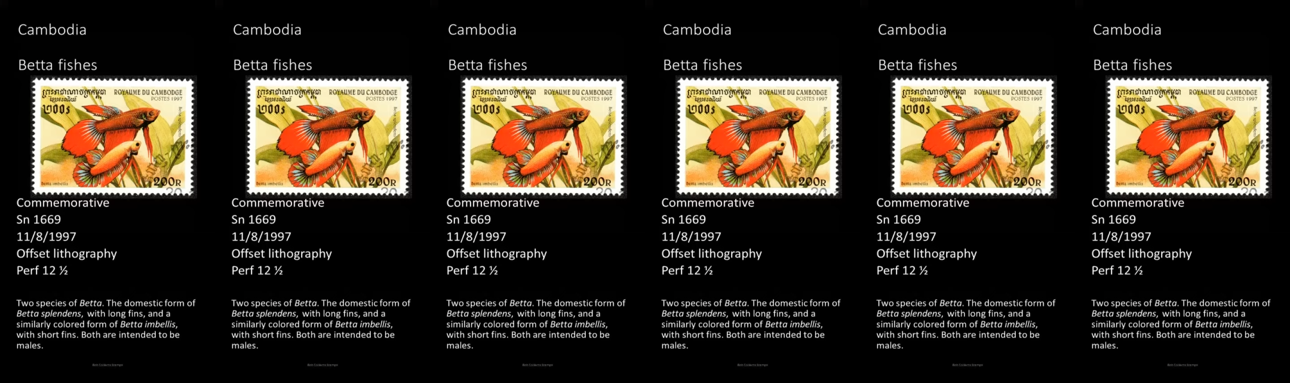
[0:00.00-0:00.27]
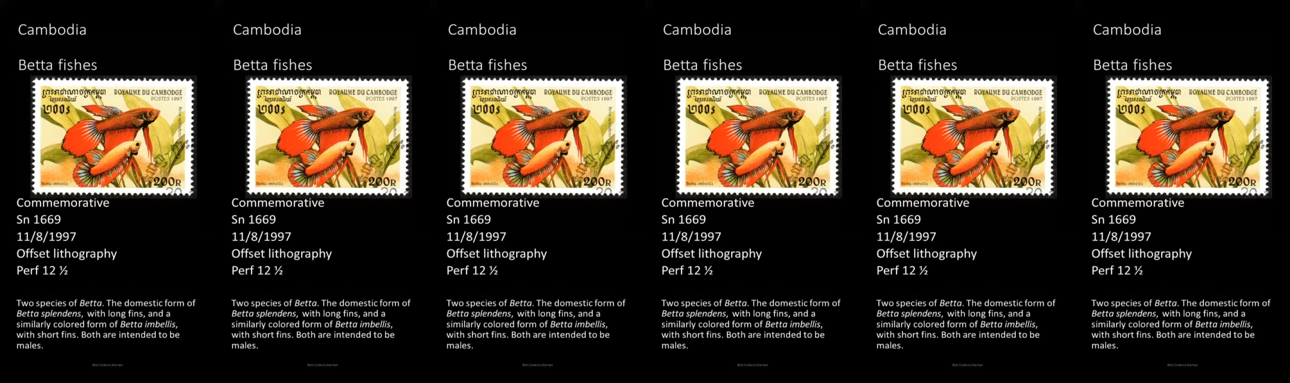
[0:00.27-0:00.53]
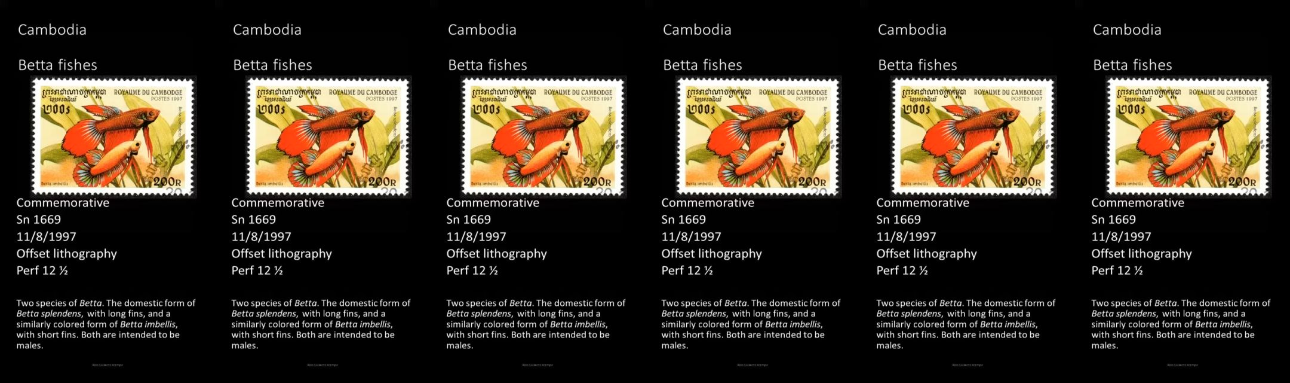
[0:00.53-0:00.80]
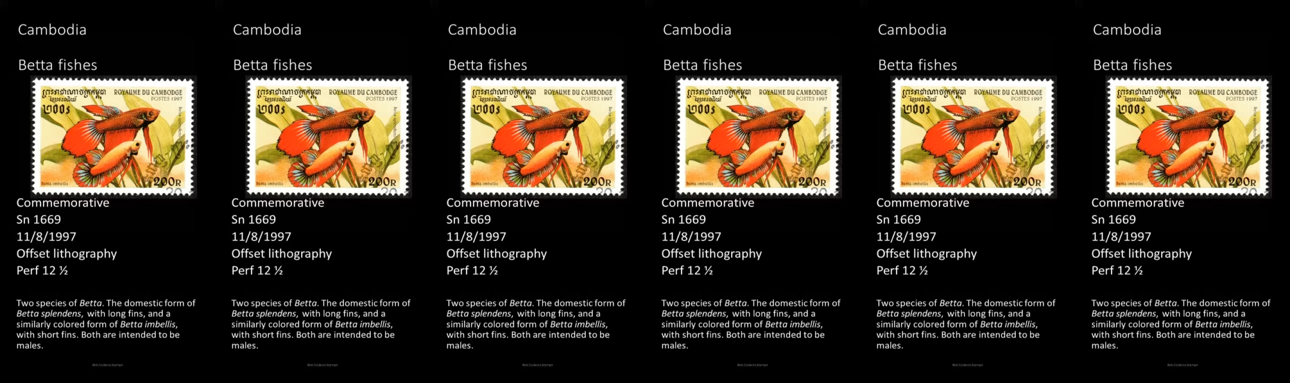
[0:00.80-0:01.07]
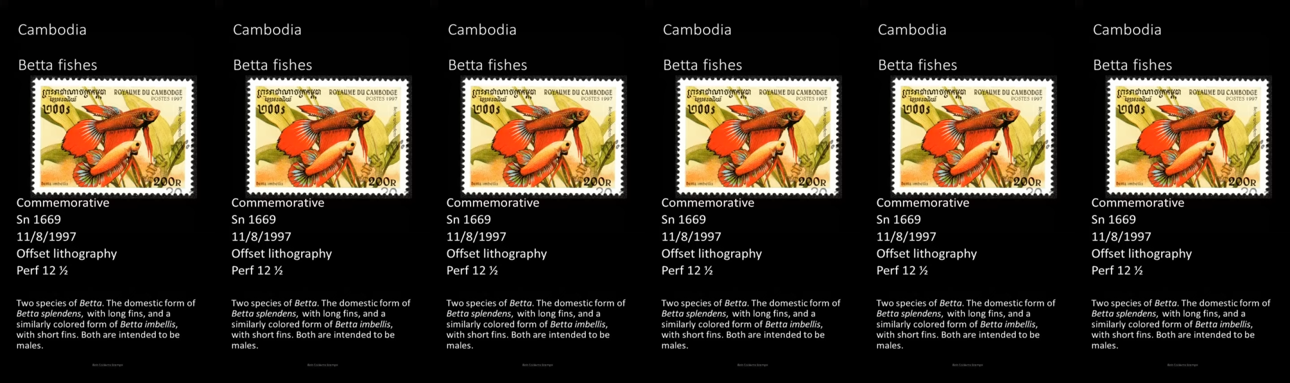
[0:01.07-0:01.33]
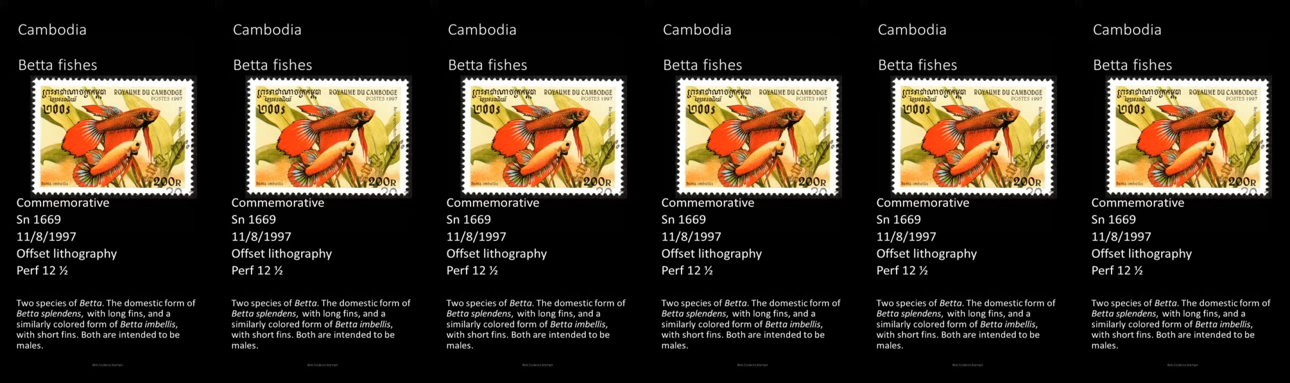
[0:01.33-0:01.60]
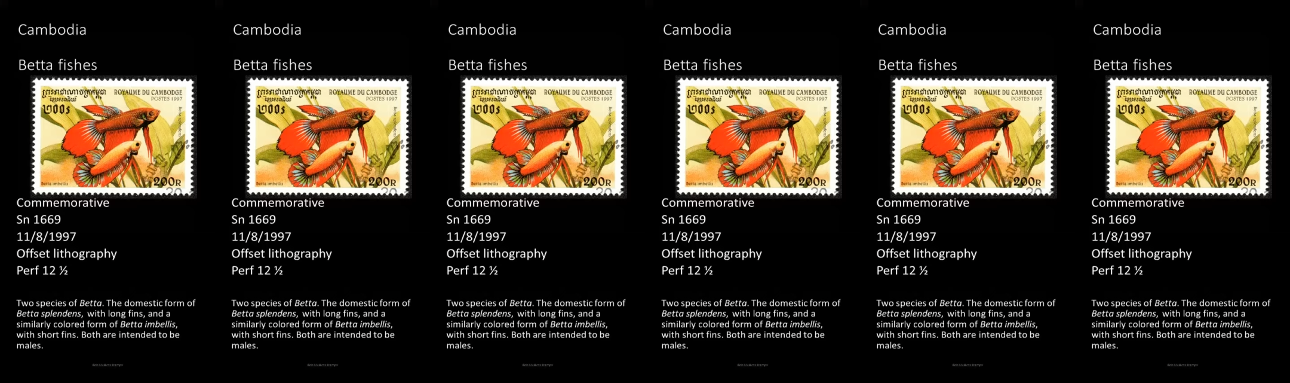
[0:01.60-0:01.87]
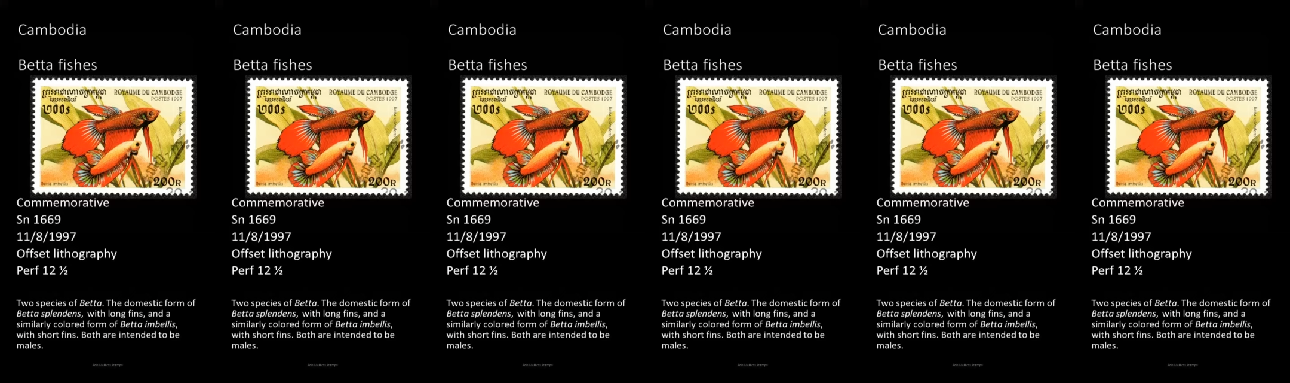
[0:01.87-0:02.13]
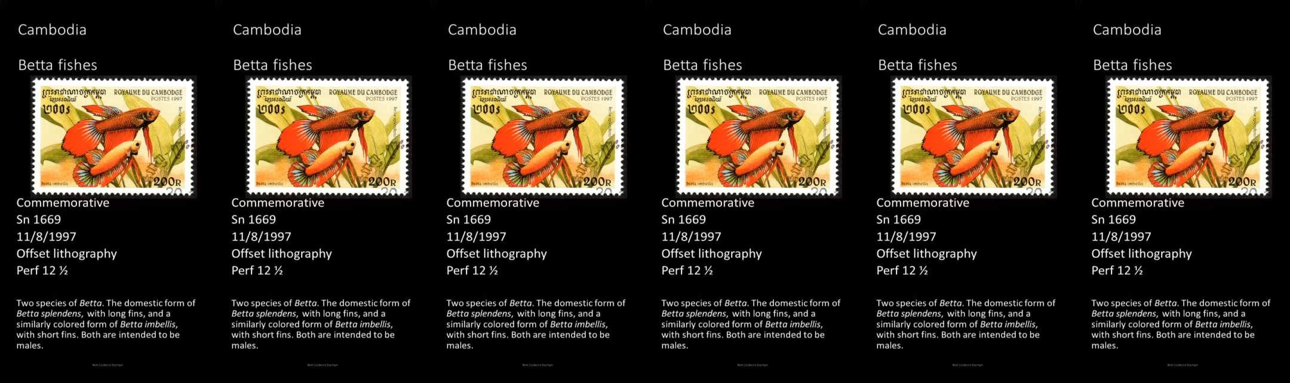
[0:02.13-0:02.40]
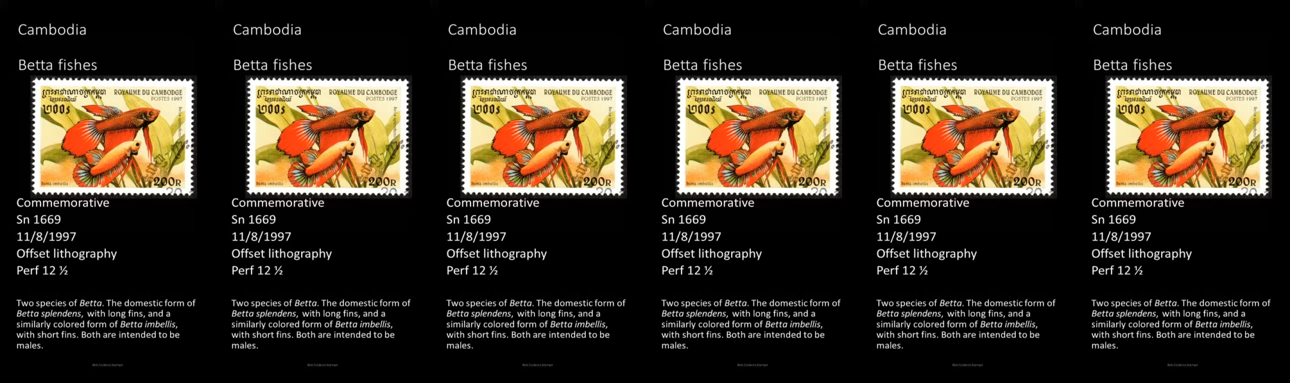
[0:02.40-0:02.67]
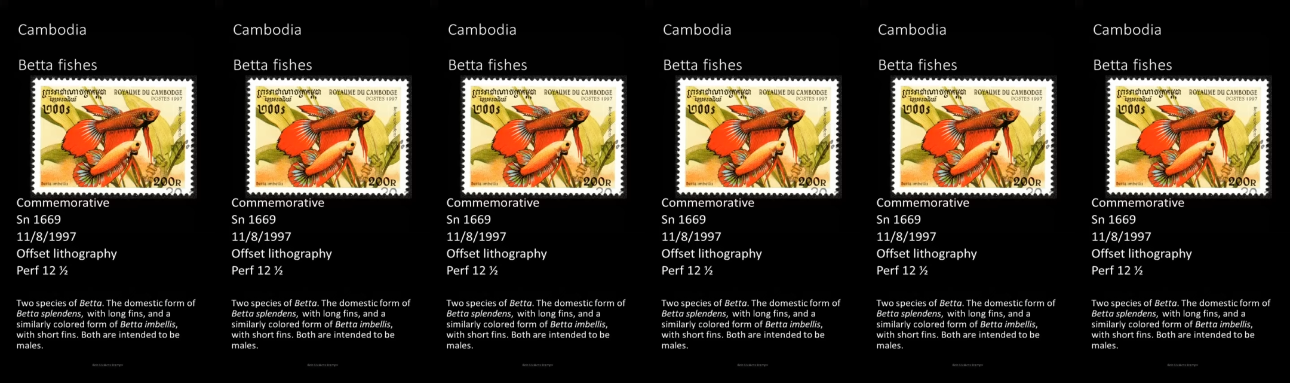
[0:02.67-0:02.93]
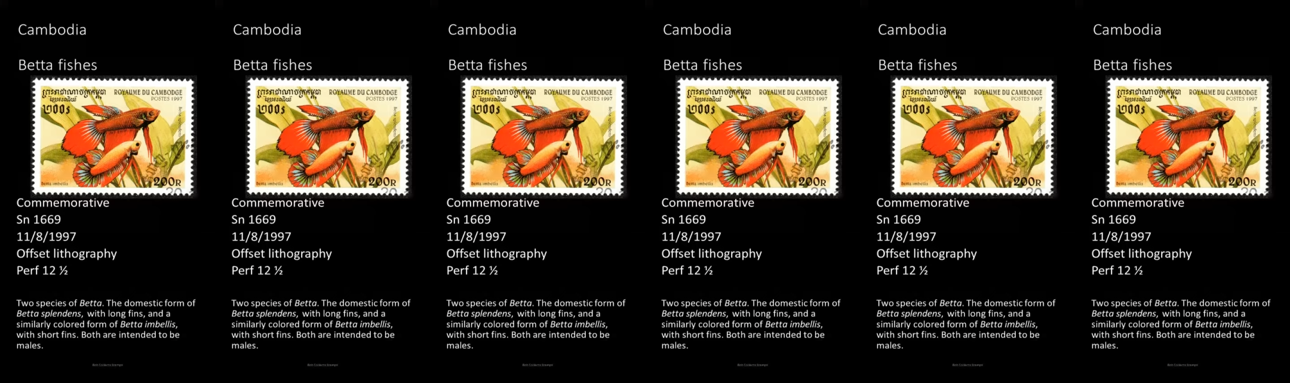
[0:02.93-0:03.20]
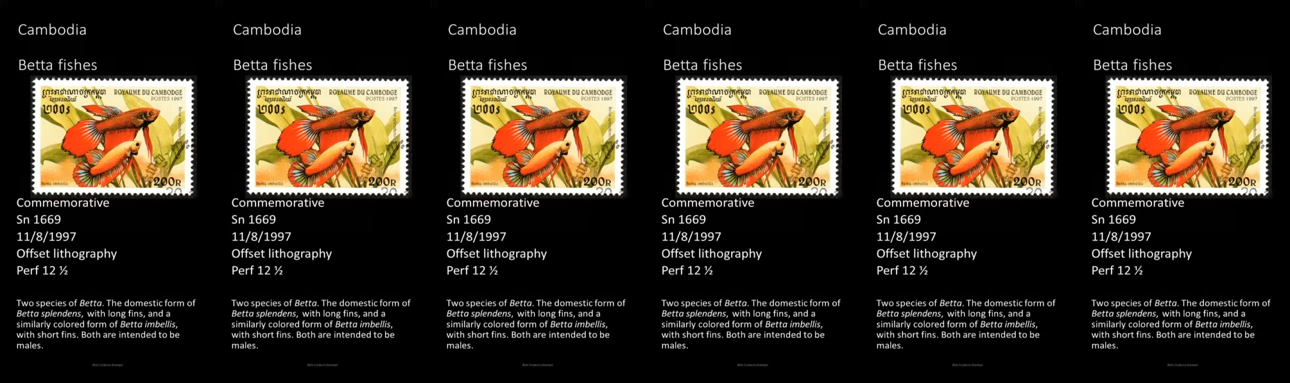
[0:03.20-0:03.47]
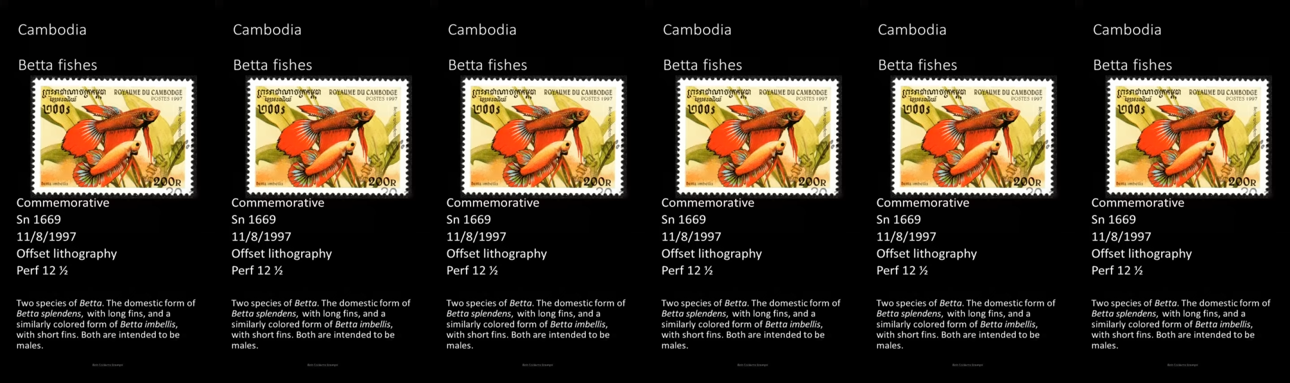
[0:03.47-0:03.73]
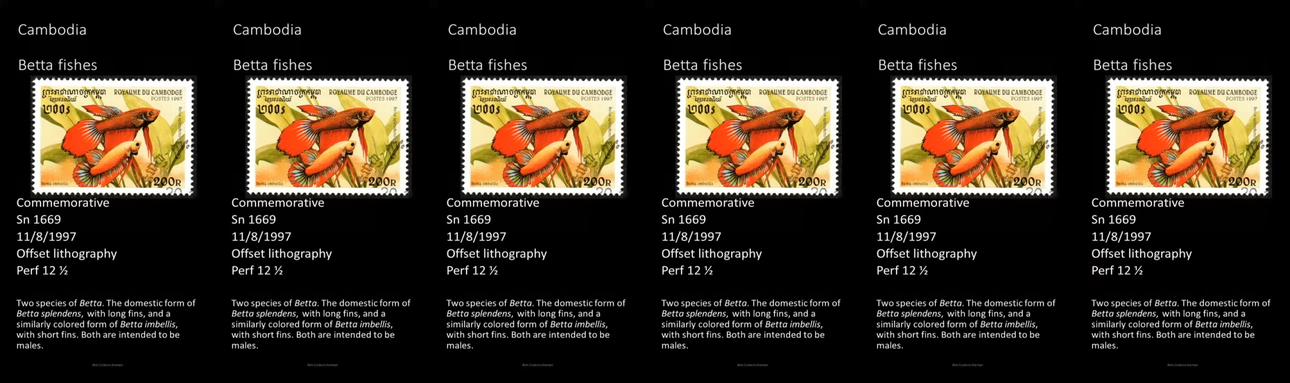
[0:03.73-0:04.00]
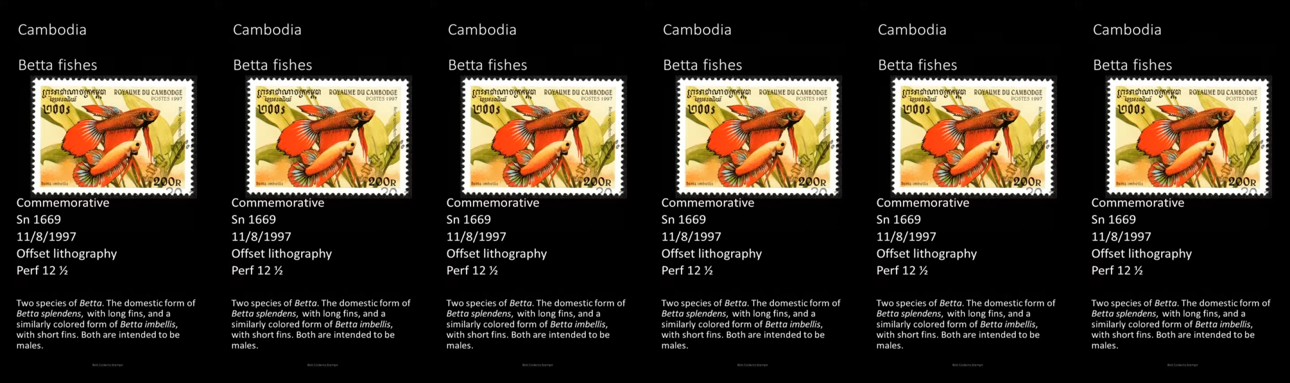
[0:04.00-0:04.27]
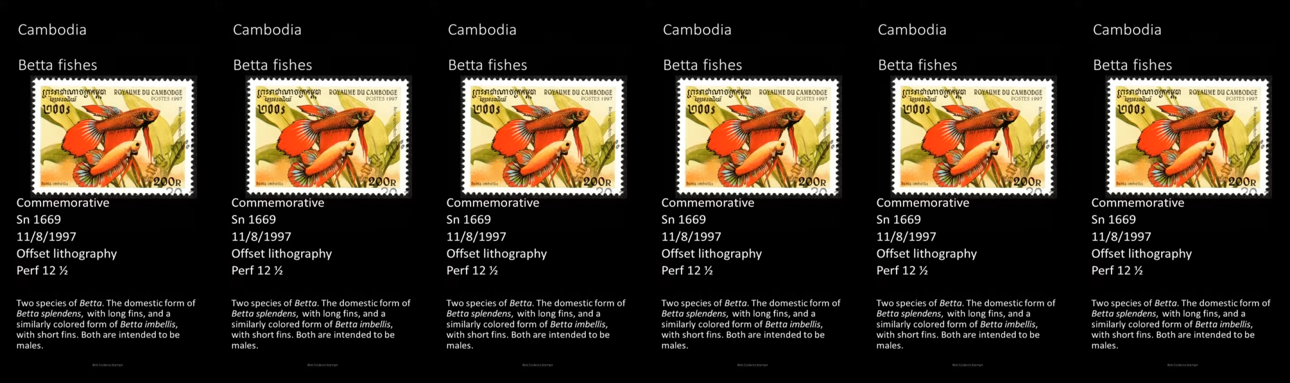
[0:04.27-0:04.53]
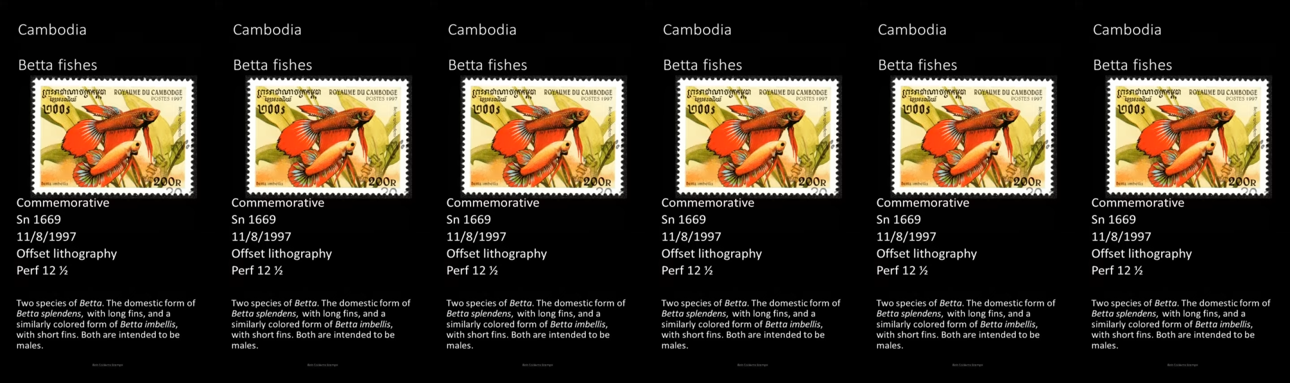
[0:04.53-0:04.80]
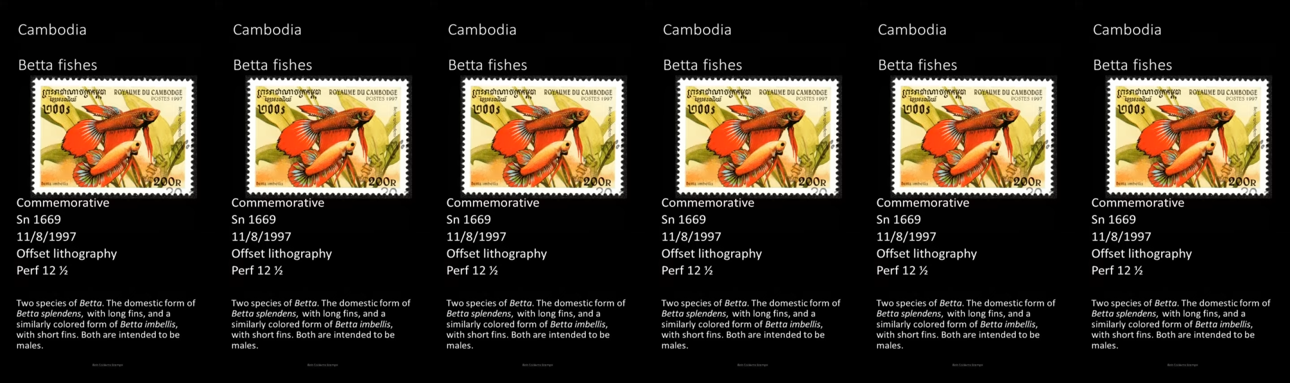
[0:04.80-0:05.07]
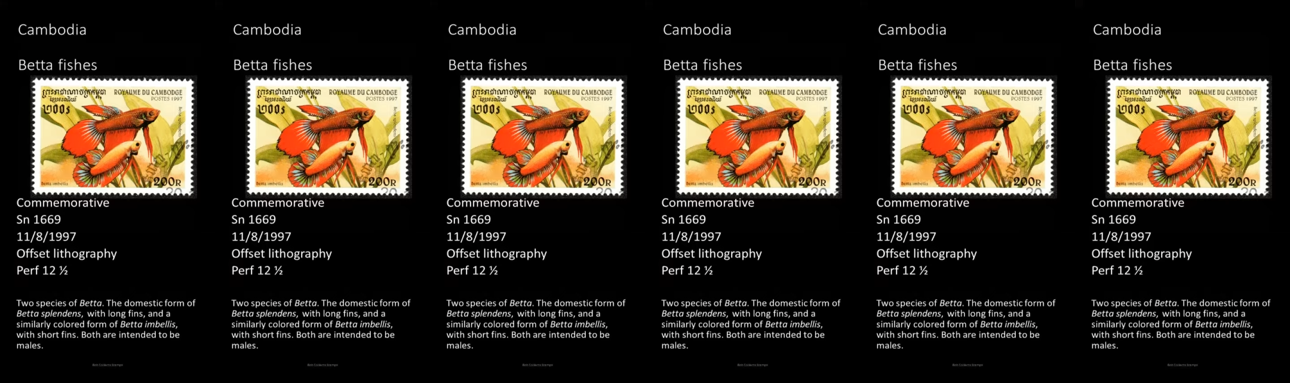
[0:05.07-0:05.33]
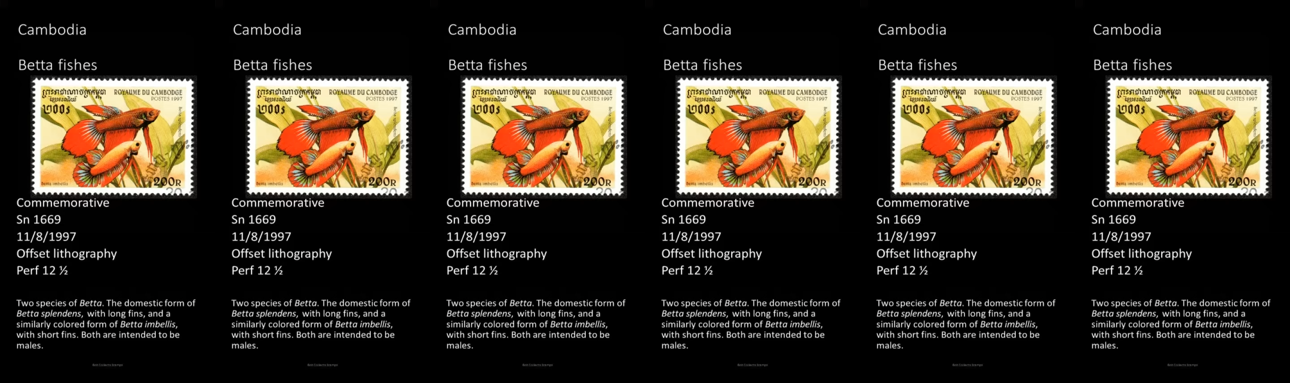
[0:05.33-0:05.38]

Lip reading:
[unreadable: no face in view]